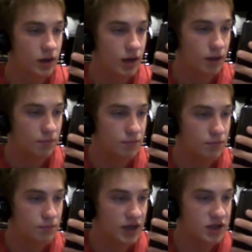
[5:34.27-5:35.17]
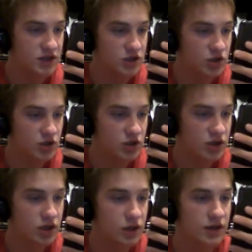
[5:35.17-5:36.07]
uh, Pagey
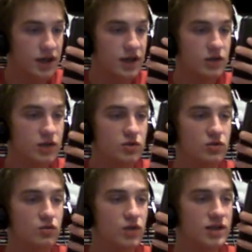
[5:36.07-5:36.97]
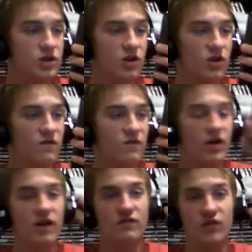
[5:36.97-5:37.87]
Jr., and Gracie
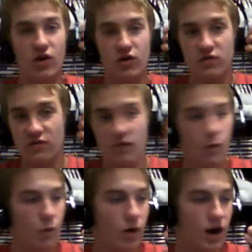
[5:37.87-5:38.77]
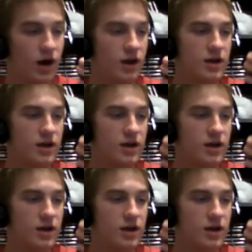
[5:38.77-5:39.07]
0504.